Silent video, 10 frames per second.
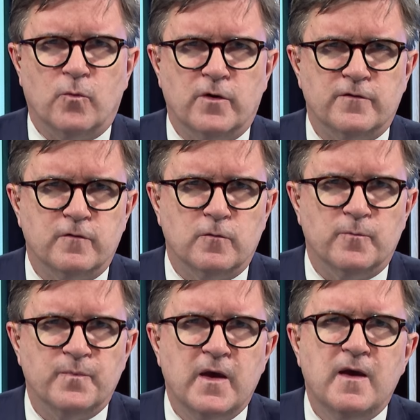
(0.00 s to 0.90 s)
War II.
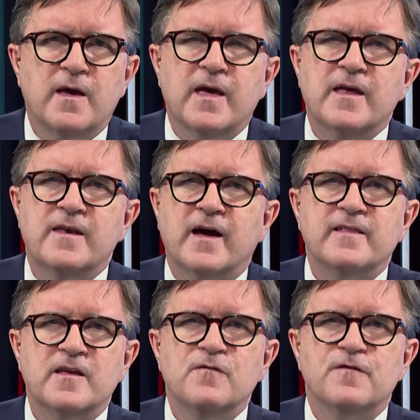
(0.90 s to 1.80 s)
In
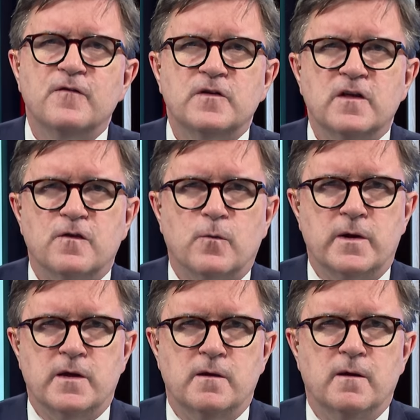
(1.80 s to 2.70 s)

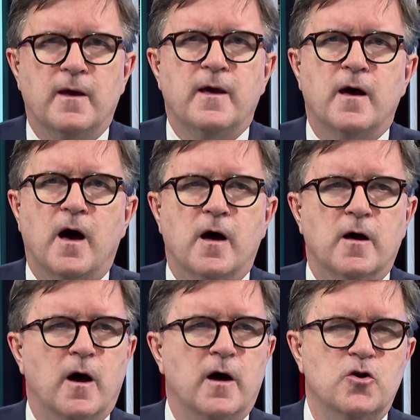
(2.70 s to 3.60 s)
1953,
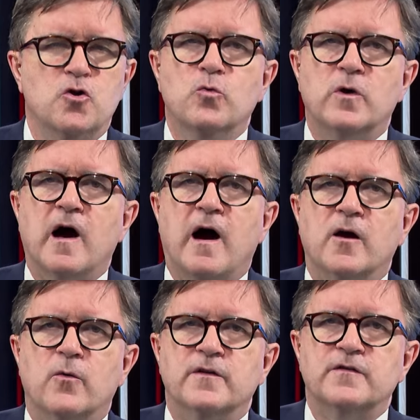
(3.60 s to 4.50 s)
a new
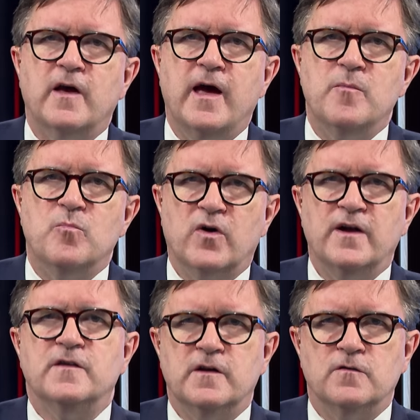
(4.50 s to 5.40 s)
Congress and
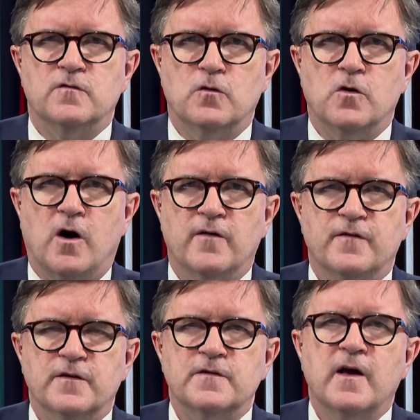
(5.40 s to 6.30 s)
president took
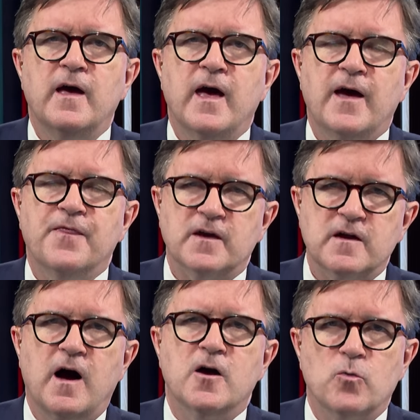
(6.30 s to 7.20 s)
office, and the
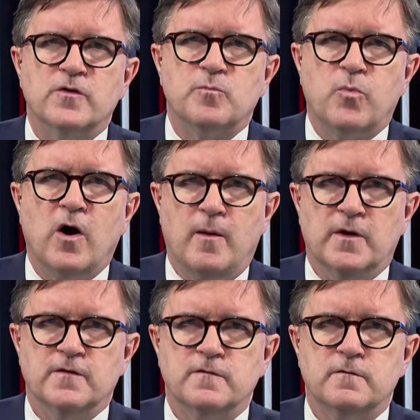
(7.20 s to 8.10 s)
Congress
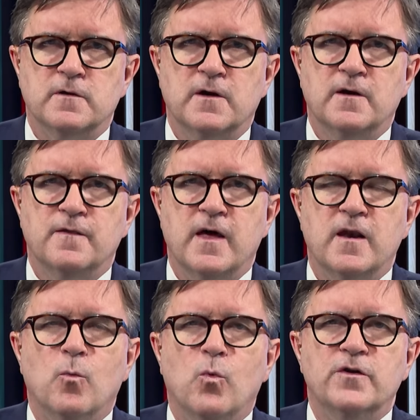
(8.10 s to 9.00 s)
promised that
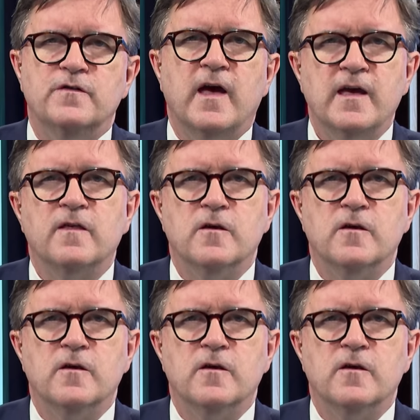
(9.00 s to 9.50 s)
it would take the